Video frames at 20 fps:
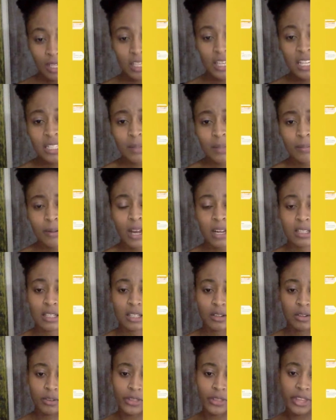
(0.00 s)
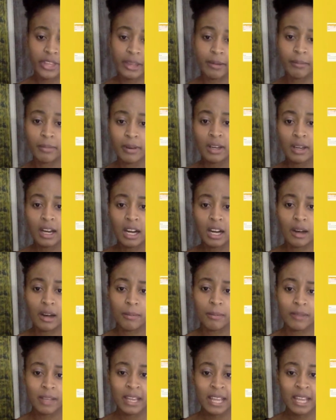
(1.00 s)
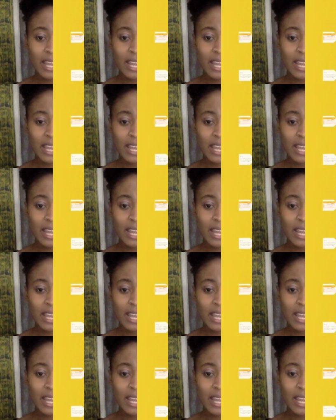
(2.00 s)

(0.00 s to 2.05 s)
Here's a practical tip, um,